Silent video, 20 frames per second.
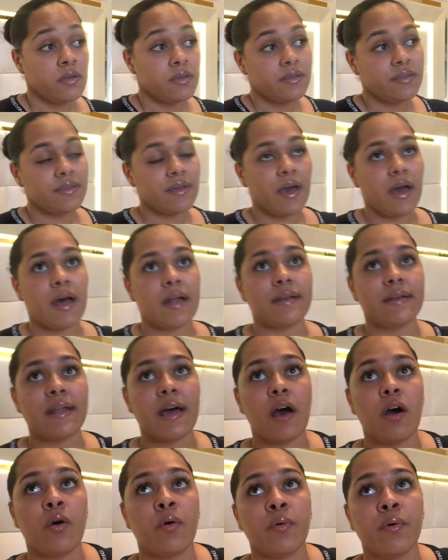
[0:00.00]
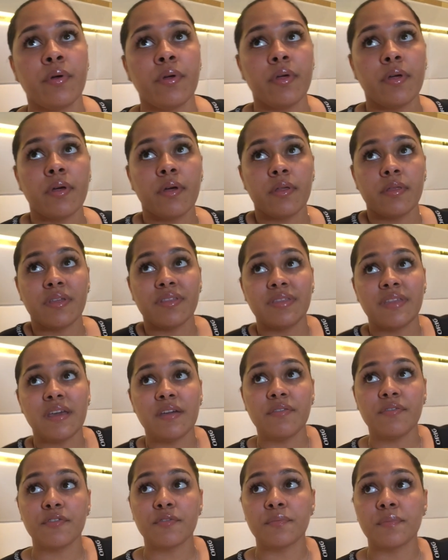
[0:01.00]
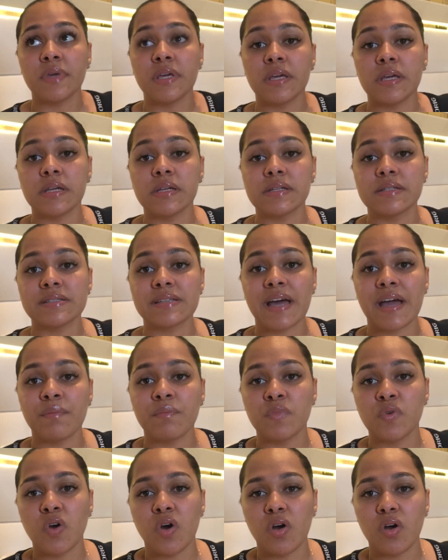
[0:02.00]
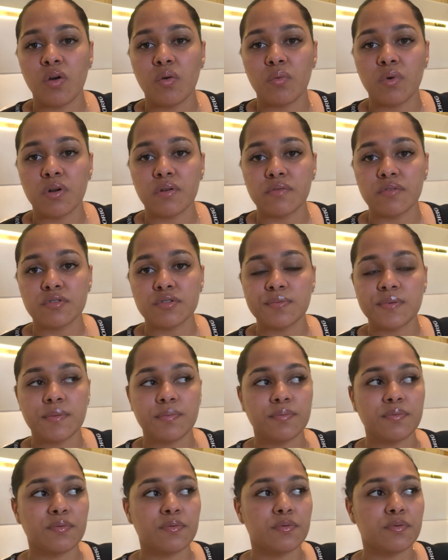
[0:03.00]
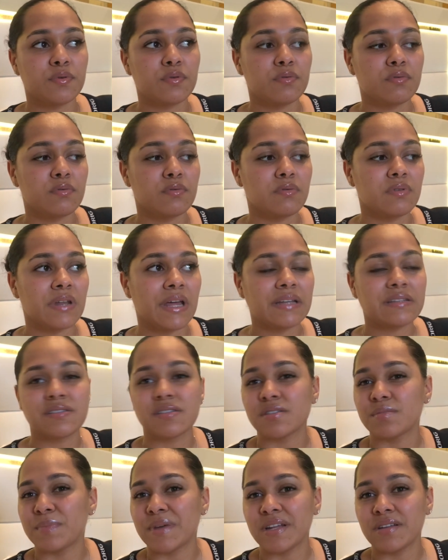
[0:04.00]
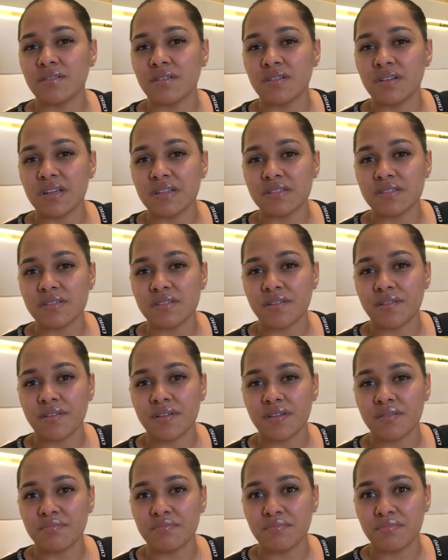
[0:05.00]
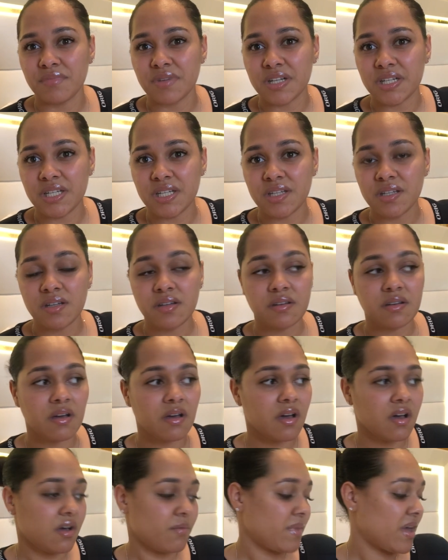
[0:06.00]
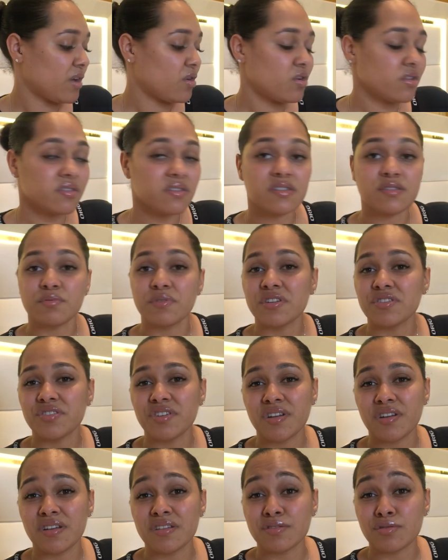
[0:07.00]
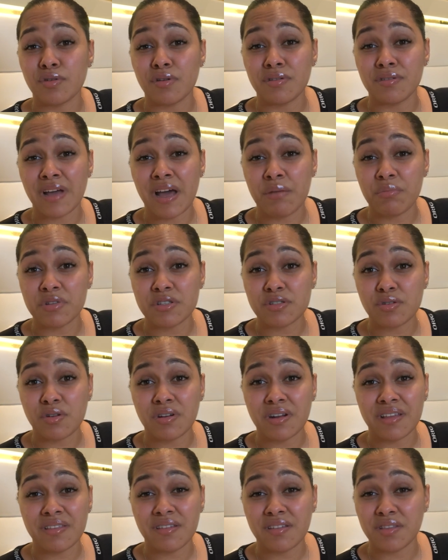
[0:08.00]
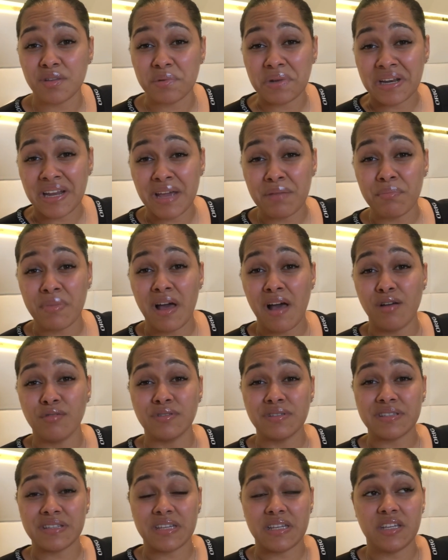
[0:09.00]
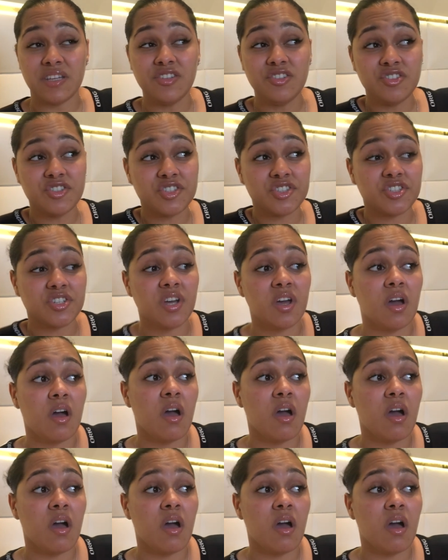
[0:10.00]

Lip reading: yeah, now the thing for me is I'm not one of those people who likes to spend unnecessary money. I got these waist trainers on Amazon. I think they were £9 each.